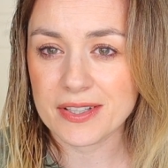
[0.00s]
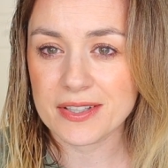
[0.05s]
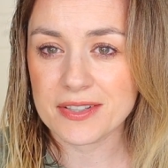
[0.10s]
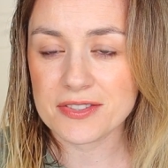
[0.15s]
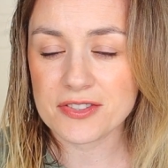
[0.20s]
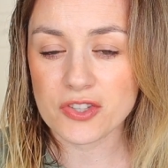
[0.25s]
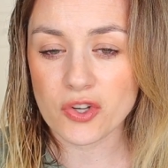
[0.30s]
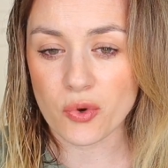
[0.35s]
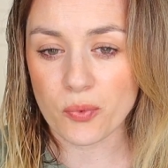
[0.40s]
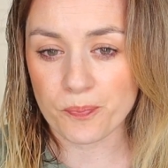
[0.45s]

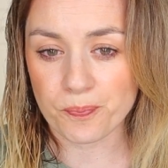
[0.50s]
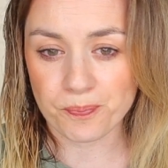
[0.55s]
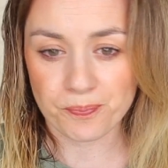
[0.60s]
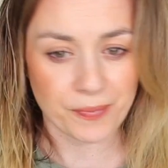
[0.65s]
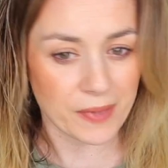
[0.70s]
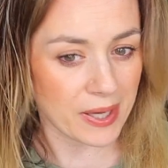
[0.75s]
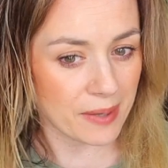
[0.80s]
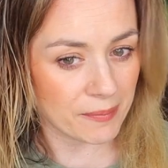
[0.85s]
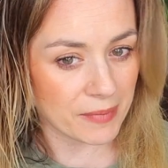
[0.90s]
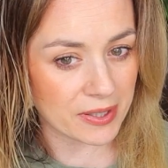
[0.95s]
So
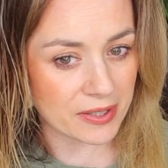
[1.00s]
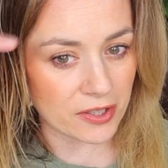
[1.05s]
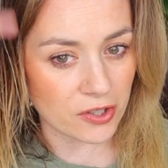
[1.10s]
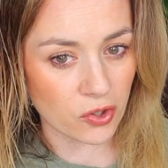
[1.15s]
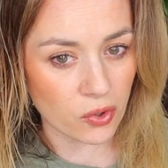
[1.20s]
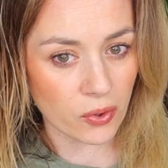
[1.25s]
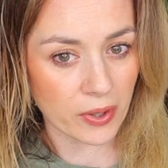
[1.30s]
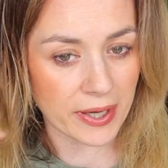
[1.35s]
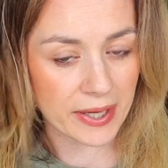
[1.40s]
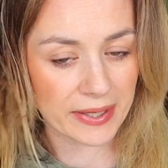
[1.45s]
I'm gonna
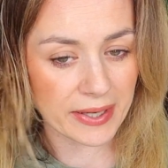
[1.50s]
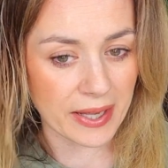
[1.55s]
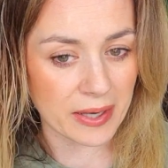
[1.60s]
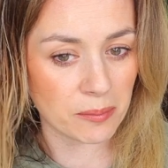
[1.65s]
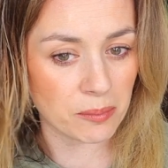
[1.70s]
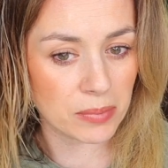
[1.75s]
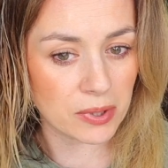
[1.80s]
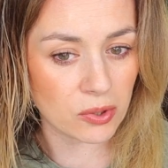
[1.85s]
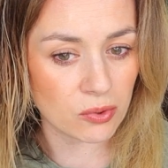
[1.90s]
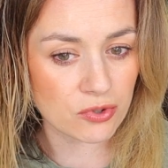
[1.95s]
go ahead
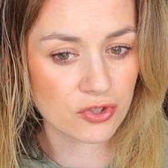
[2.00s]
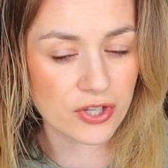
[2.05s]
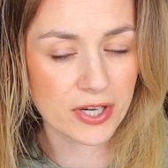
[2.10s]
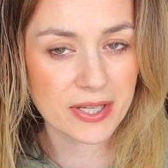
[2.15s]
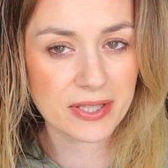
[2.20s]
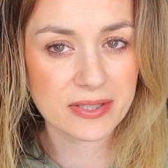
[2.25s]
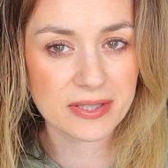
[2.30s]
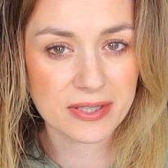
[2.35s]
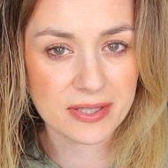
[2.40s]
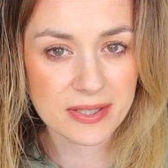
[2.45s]
and blow
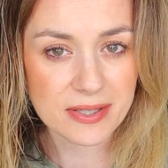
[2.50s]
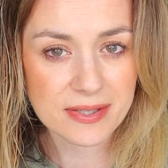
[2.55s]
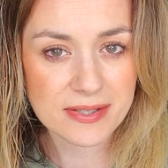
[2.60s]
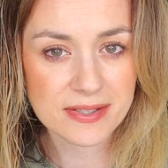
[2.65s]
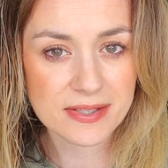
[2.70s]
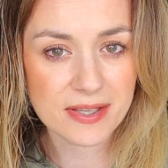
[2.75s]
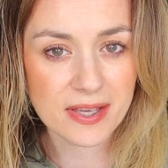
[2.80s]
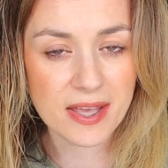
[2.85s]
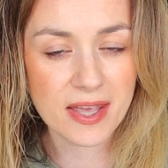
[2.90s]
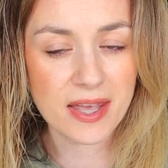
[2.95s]
dry
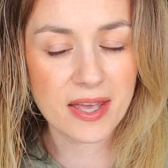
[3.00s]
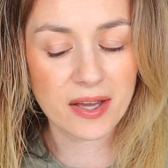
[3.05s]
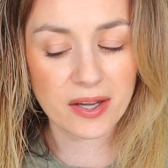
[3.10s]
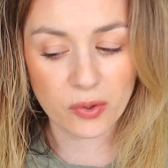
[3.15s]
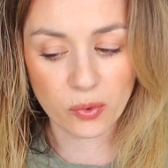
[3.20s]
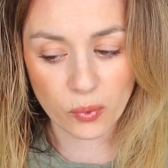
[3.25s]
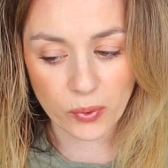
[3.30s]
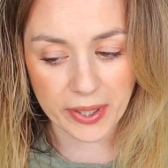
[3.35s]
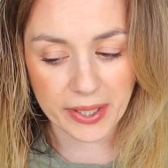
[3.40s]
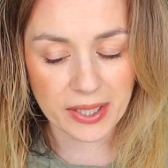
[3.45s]
this
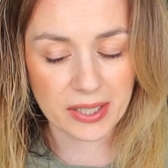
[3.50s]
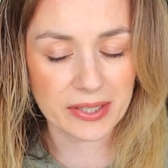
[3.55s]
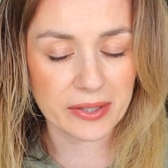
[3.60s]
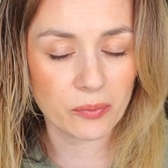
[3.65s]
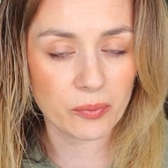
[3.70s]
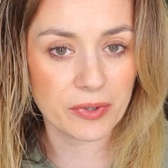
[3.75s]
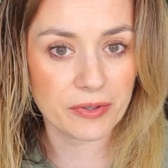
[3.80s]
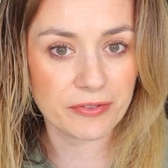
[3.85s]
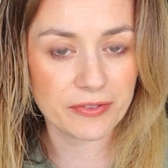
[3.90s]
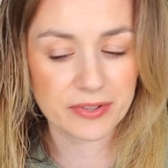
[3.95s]
quickly
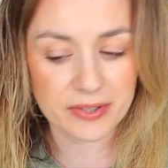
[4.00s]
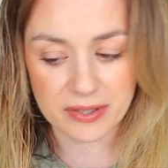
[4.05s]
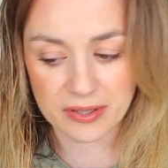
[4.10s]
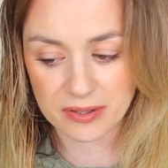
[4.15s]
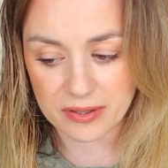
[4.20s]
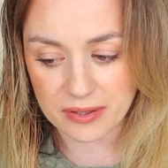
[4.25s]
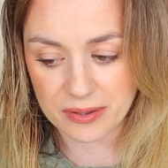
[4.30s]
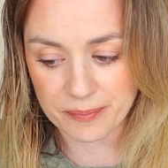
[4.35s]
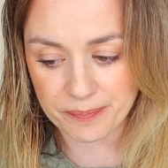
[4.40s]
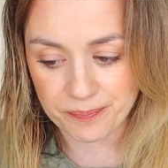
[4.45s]
with
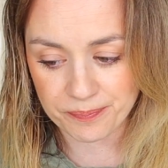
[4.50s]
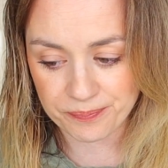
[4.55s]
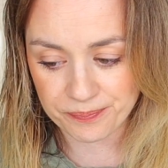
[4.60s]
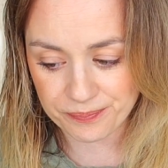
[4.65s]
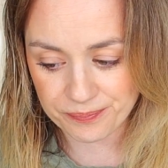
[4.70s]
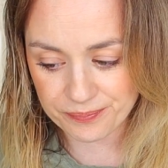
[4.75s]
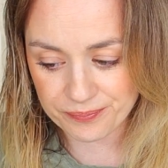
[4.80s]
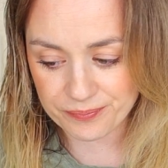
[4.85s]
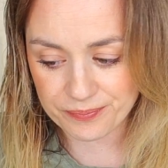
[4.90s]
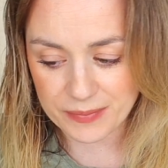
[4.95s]
the
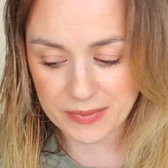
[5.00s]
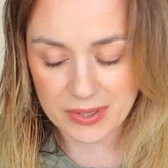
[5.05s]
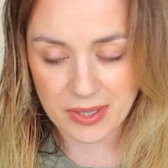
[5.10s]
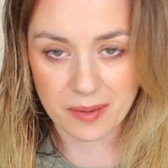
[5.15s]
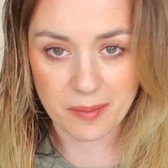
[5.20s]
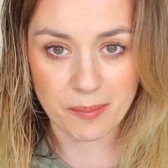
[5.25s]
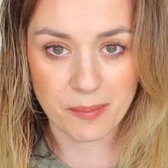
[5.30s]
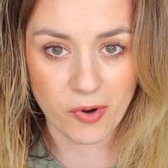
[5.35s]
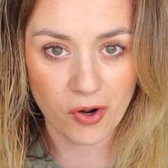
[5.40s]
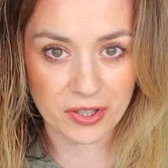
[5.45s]

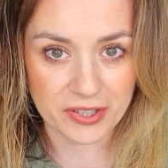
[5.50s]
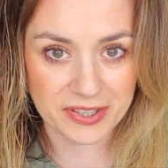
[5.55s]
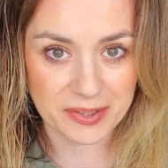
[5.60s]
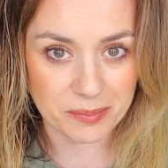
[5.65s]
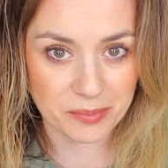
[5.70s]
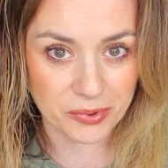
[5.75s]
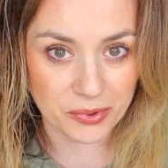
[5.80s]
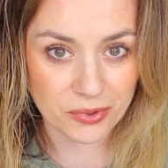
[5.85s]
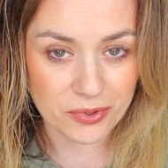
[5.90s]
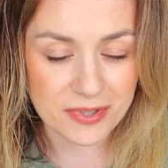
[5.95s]
Bondi
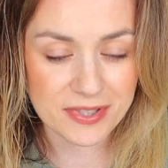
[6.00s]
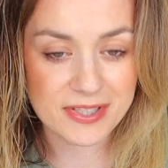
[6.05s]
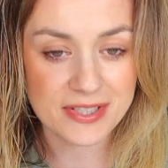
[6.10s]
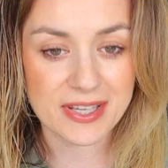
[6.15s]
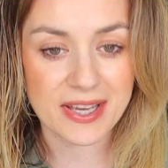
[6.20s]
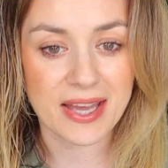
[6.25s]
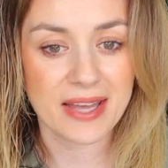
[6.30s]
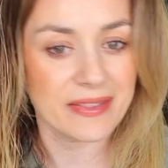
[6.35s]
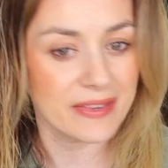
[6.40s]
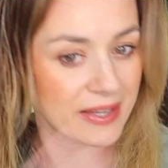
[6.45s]

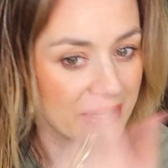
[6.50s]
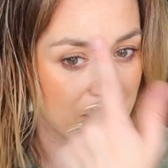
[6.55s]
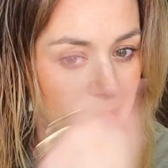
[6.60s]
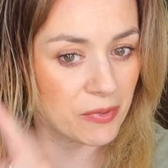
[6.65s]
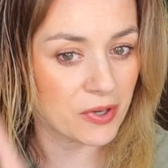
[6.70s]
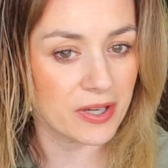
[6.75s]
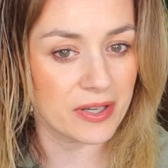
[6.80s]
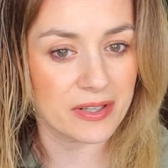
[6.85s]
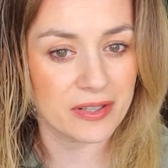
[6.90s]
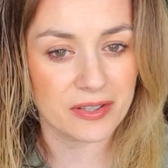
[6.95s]
Boost, and then I'm
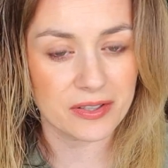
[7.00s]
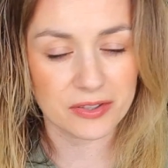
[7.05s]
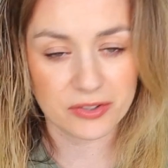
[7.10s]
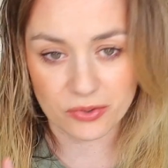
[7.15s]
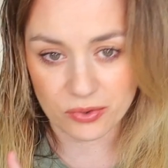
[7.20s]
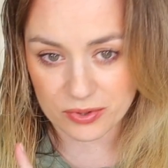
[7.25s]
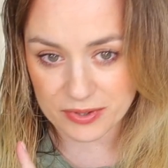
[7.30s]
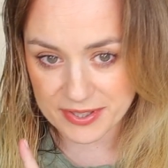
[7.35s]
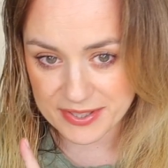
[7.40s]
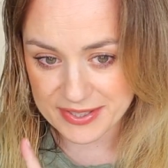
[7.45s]
gonna
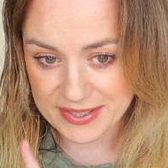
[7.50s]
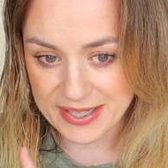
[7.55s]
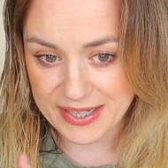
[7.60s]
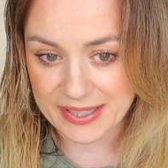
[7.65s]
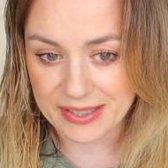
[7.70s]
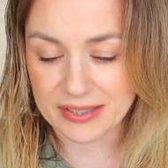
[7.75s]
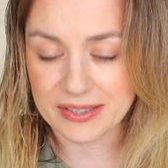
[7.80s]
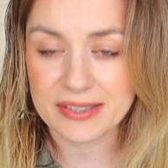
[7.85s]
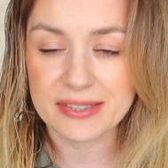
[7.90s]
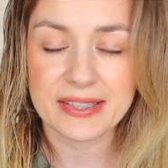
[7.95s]

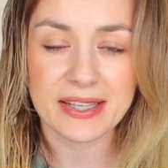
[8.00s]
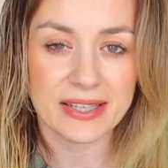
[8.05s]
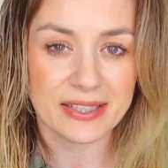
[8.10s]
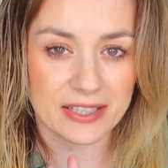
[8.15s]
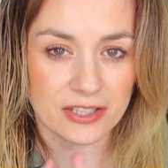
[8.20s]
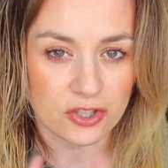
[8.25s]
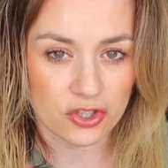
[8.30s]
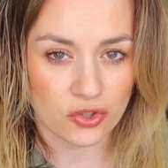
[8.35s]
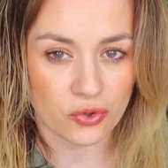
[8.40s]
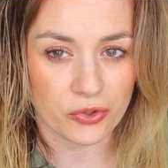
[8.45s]
style it and
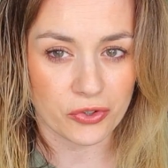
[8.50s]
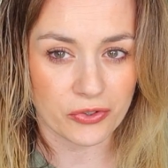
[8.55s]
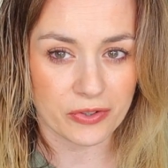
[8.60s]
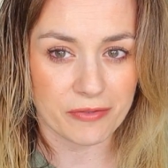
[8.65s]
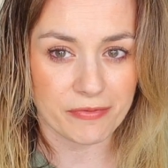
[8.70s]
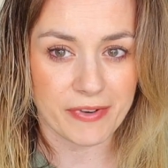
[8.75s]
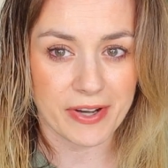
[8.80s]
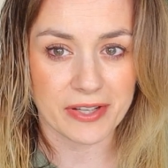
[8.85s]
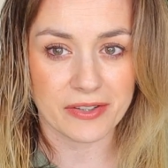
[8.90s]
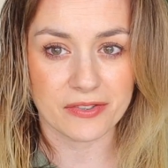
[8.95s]
then show you
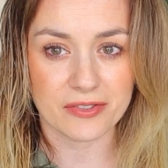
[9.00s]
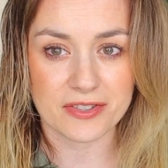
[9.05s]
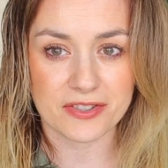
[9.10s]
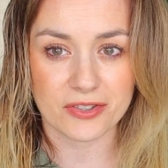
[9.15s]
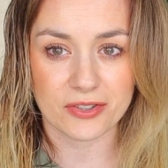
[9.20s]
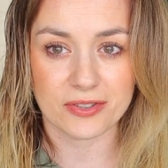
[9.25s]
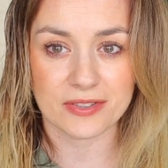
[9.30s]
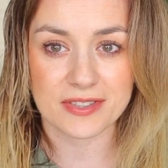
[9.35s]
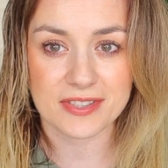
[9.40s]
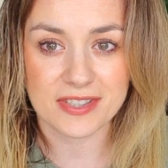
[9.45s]
the final
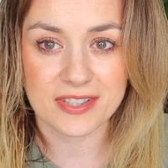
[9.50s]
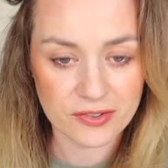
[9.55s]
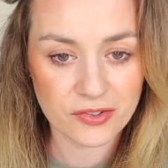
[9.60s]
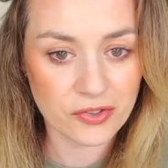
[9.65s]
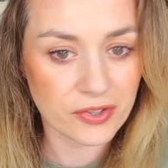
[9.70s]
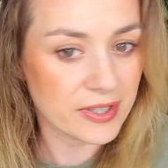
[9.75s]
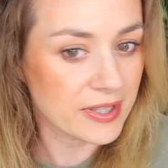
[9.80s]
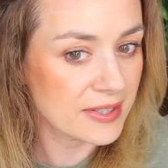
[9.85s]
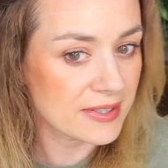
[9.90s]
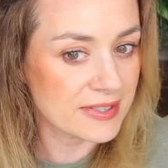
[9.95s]
results. So
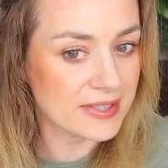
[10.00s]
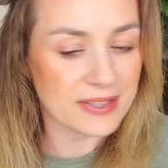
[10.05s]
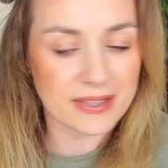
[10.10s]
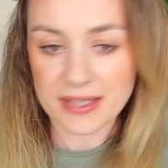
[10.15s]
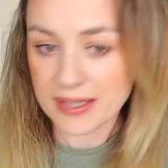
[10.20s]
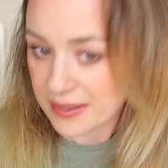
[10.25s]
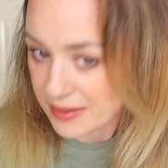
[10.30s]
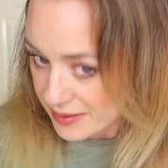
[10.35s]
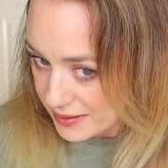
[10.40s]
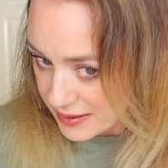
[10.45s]
you can see
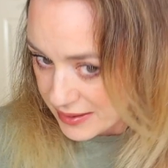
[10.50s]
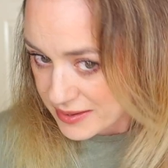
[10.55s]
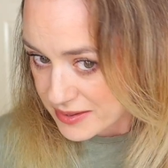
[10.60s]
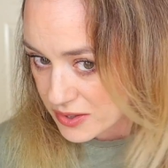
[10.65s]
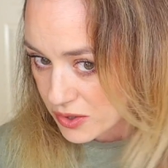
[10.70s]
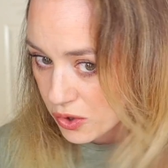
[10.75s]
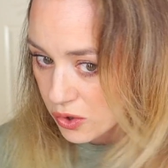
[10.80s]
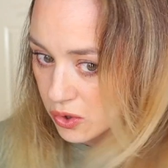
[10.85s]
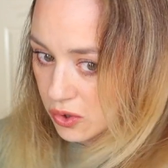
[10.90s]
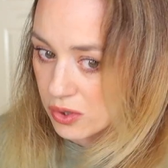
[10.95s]
that it's
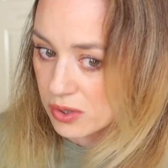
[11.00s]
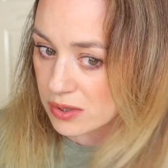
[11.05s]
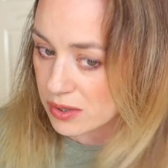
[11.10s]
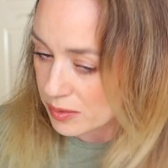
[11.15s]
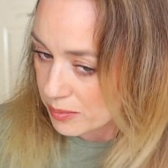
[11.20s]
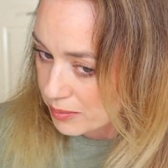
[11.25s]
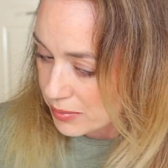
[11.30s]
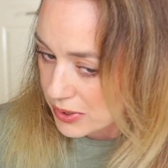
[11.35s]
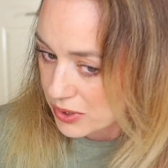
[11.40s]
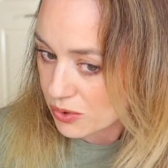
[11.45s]
all
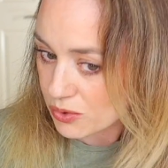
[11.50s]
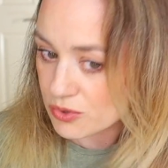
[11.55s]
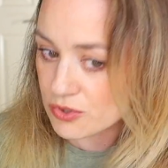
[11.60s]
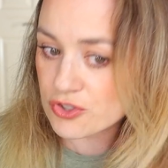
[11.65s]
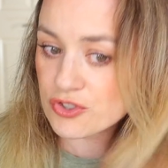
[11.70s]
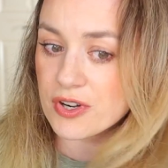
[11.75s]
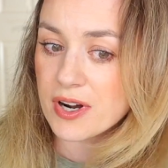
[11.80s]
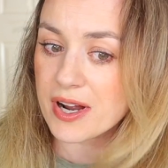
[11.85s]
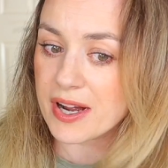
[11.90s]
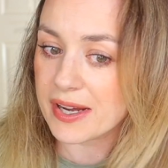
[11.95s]
blow
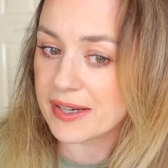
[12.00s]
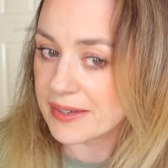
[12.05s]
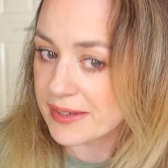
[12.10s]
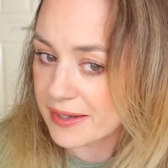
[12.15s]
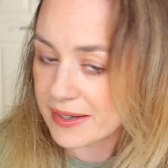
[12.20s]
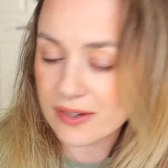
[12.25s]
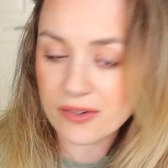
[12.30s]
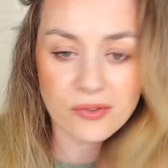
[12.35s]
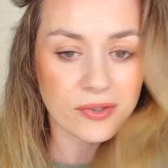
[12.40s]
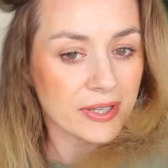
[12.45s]
dry
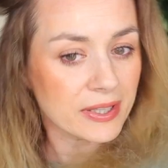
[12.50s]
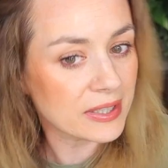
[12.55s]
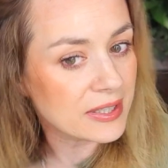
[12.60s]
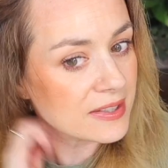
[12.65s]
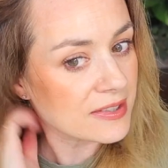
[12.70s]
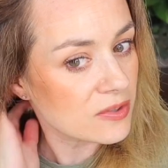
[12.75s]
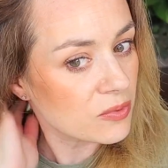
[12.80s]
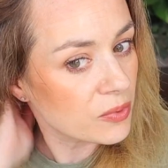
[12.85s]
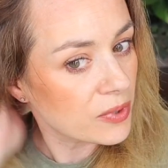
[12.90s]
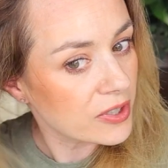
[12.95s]
now, and
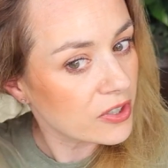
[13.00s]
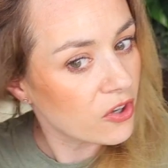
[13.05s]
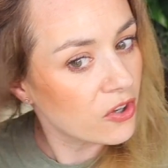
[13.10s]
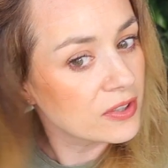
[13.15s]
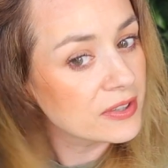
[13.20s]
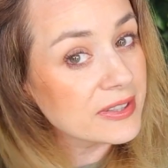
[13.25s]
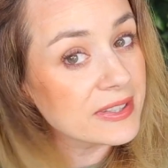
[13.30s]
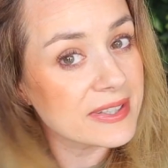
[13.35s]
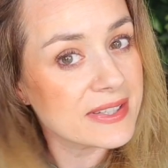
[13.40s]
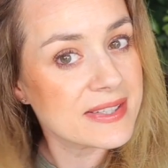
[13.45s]
let's work
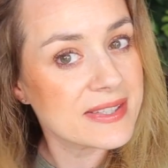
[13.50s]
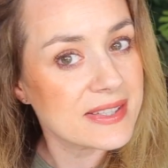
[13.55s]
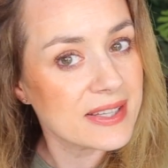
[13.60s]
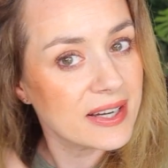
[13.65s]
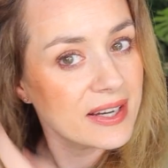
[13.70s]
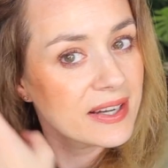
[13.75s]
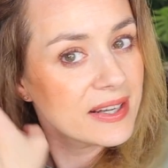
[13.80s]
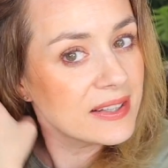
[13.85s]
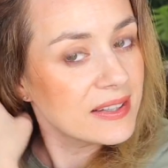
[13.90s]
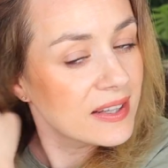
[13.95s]
on this
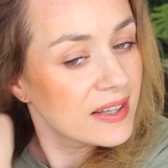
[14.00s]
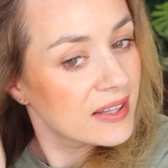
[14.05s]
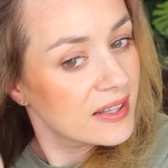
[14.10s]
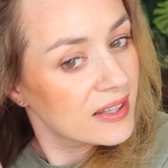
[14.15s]
side.